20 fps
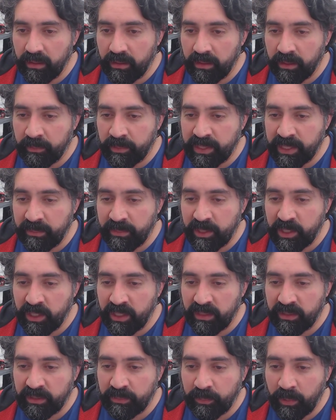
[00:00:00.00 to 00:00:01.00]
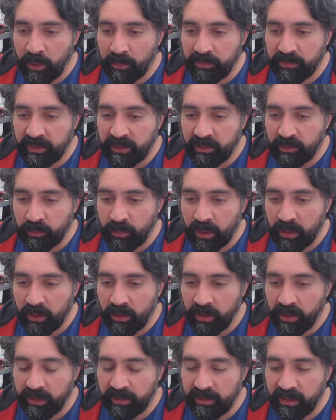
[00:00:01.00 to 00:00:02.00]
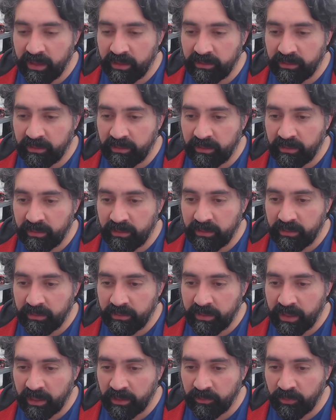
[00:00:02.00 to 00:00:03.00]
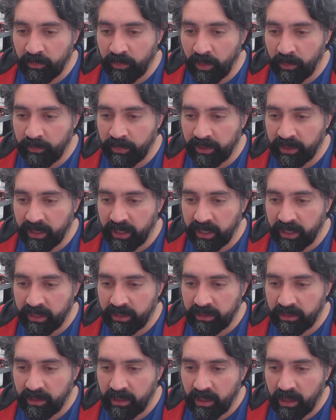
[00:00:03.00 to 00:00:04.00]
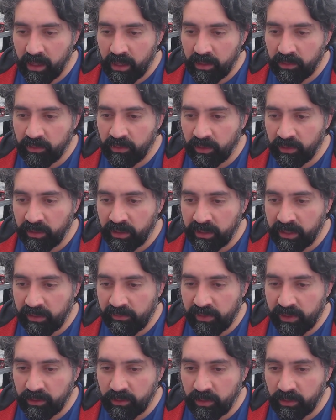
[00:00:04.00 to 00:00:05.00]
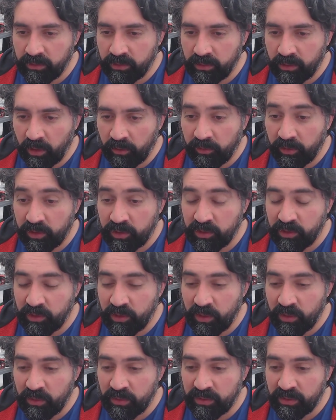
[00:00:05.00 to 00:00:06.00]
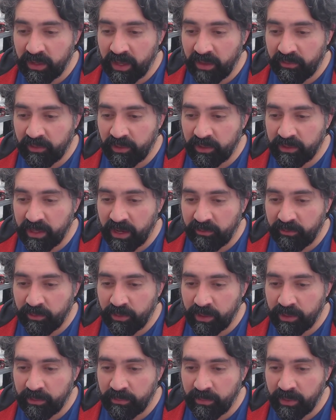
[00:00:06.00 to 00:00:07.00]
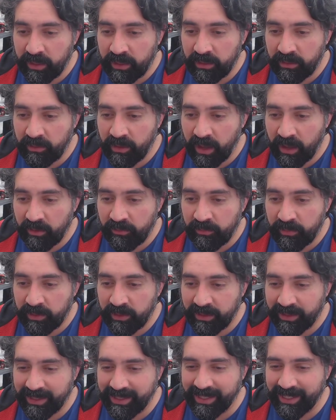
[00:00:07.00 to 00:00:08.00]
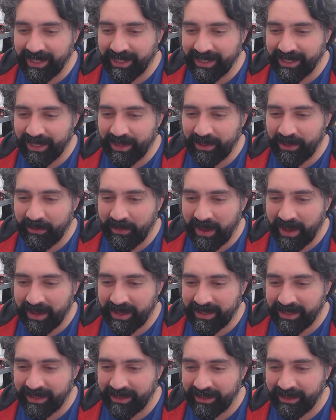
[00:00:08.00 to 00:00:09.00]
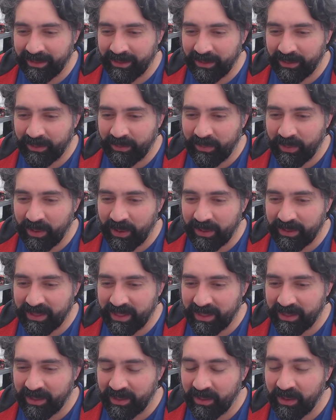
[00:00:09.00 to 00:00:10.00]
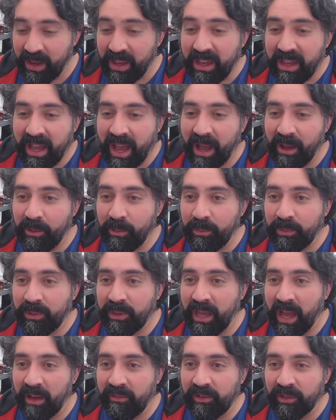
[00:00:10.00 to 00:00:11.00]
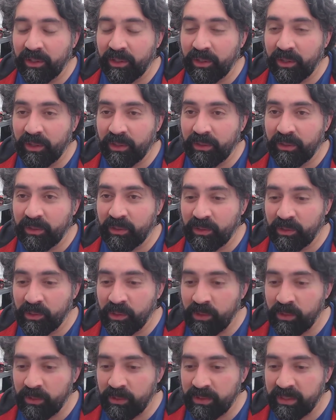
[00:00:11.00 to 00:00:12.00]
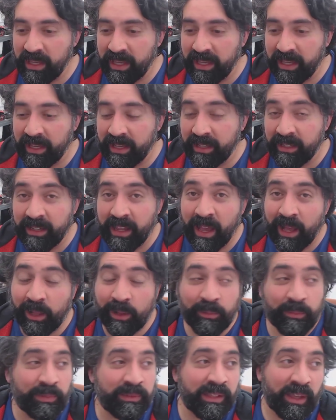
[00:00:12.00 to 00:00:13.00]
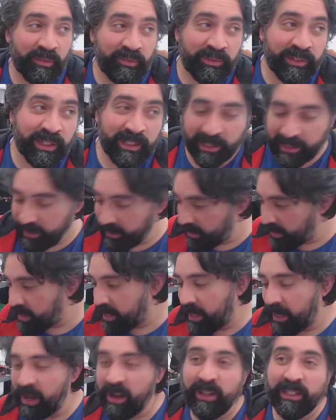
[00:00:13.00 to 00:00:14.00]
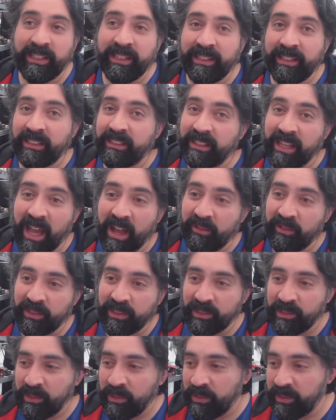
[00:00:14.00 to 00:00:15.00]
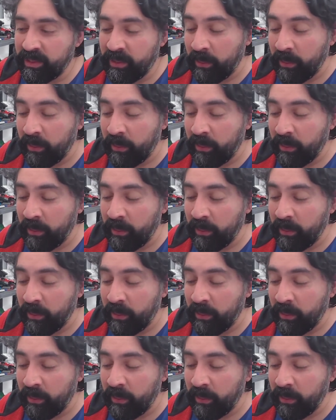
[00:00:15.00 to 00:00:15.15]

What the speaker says: DBG has popped in as well. Hi there. Thanks for popping in. Sorry I give in. Got to go for a snooze. Have a good day, everyone. May you have many kachings and load of packaging to do tomorrow, says Sue. Hope you have a good snooze. It can help, definitely. I needed to have a snooze.